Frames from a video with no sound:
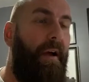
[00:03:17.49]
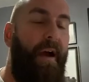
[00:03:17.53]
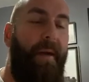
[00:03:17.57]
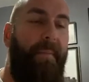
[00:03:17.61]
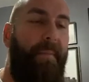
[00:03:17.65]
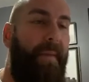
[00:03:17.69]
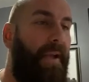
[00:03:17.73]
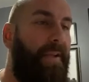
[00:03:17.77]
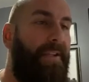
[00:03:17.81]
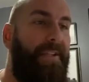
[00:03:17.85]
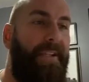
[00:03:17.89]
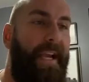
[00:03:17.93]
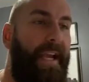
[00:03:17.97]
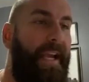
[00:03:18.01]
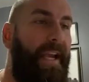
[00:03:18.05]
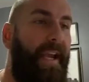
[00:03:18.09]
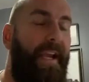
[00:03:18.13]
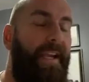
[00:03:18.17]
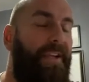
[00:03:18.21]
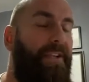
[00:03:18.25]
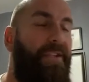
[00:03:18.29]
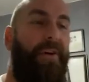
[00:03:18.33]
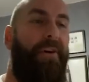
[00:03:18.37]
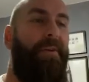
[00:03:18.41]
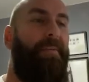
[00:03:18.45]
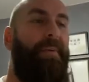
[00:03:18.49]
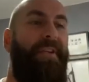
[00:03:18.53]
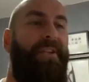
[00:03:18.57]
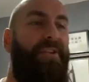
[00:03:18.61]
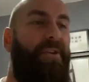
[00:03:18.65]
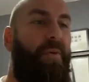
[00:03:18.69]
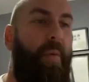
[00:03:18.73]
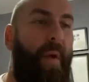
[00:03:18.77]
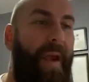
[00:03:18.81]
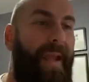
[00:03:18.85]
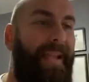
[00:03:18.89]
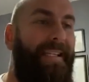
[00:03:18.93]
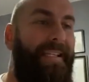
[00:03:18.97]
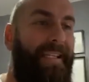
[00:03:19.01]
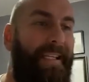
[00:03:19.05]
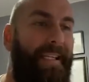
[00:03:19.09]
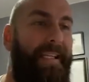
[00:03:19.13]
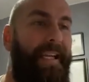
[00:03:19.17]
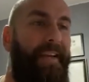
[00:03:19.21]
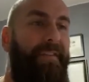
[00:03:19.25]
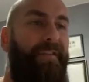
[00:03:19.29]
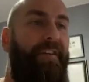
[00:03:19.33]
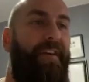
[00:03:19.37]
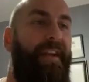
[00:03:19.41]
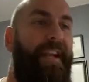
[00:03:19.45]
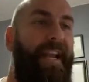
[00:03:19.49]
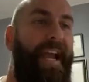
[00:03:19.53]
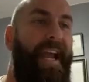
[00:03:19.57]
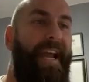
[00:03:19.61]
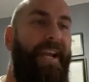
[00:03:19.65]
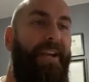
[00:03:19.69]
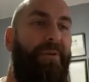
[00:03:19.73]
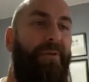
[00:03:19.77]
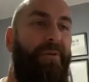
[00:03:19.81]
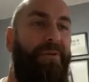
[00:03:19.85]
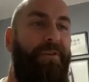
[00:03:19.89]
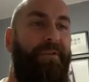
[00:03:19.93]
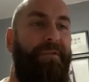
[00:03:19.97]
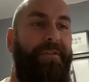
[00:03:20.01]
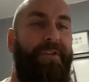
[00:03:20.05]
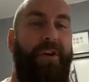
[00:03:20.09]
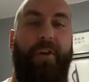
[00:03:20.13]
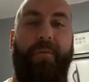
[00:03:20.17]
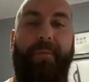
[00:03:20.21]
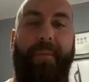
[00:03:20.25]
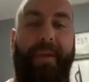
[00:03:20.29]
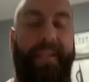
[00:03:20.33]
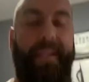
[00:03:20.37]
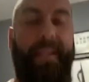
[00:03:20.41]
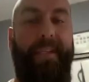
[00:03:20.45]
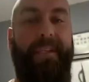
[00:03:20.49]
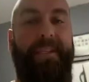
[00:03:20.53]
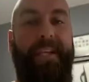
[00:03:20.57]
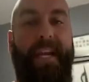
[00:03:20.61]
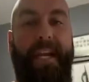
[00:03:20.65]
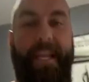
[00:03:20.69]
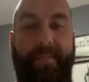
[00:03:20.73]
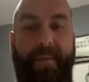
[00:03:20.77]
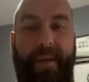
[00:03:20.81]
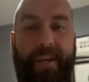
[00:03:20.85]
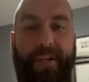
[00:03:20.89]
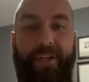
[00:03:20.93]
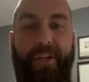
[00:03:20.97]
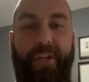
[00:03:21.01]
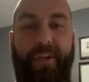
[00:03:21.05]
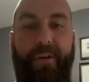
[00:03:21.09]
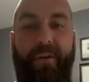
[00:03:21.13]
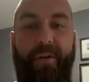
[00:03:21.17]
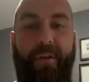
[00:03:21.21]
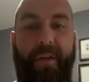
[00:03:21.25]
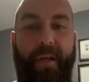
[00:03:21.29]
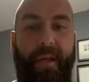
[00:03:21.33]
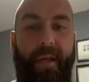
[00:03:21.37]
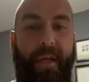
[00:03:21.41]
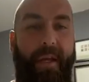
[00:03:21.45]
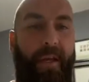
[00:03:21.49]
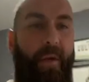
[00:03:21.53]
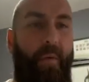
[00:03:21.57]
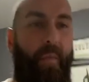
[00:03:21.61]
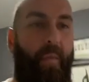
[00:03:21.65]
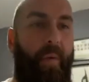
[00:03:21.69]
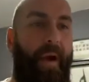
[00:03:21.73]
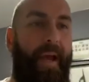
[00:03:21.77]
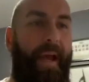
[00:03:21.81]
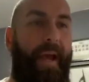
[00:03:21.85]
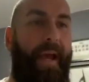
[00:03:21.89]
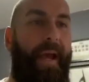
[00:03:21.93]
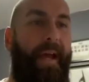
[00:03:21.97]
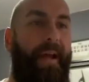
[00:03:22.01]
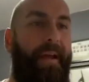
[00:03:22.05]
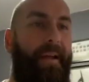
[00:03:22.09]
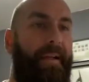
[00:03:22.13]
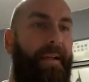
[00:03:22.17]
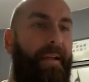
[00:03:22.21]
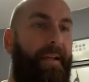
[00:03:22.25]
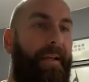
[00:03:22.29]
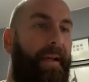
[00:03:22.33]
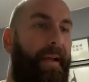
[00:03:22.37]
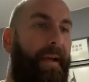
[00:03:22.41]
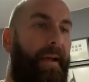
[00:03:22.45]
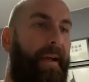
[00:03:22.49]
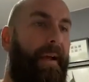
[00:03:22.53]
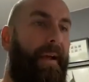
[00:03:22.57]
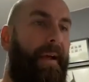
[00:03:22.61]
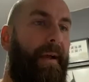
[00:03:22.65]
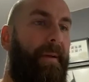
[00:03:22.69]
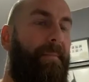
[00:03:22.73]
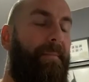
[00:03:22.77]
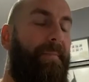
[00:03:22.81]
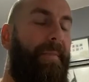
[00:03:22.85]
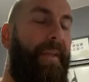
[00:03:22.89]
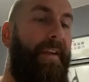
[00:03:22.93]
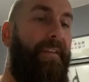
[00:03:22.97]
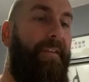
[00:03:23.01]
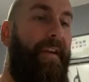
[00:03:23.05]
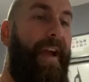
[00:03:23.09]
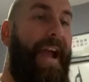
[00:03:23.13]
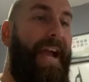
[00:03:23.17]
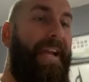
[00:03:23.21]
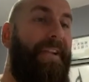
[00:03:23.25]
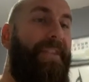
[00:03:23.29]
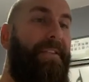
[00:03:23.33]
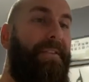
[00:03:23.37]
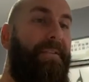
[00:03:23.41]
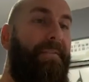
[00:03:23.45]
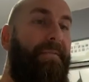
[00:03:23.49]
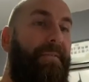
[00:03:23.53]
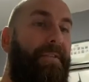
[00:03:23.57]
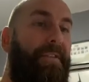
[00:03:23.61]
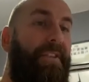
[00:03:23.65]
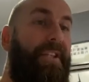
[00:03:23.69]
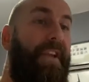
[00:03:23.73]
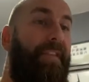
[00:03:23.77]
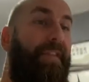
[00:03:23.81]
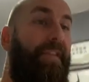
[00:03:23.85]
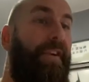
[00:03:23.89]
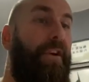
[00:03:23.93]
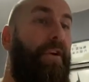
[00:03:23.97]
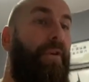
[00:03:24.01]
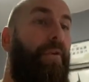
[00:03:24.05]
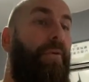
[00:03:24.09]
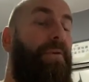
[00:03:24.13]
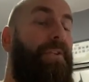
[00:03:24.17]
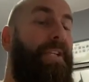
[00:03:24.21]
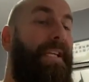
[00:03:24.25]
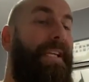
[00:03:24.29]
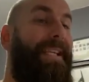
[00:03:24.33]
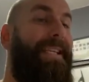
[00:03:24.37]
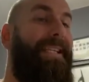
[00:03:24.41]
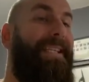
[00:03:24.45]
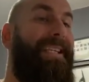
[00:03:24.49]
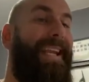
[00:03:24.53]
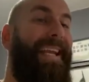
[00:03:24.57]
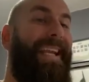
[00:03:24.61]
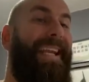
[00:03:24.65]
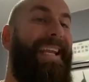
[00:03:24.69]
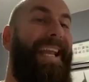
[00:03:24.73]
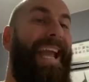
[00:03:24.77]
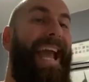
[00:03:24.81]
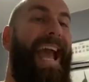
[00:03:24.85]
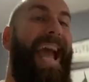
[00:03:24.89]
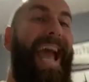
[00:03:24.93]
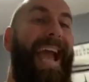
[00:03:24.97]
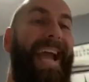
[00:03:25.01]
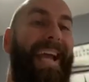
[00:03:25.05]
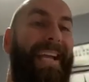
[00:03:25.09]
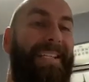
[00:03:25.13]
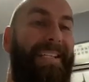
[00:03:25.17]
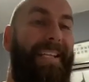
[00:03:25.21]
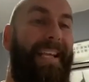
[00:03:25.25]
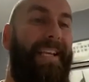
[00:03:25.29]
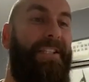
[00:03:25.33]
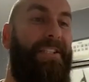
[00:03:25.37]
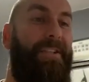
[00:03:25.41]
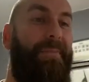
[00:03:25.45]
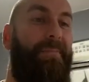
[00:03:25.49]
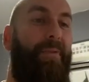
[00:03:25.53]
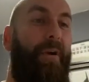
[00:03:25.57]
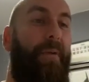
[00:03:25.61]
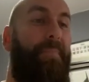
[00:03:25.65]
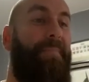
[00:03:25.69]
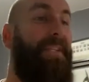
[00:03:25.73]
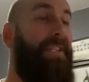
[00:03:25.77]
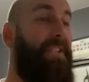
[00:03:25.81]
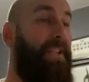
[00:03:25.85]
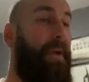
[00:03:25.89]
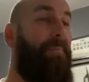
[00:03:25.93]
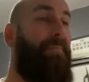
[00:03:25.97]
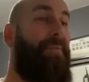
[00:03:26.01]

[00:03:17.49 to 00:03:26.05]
I must say it's got to be 20 different landlords have told me this same issue where um, they've had difficulties getting access to properties.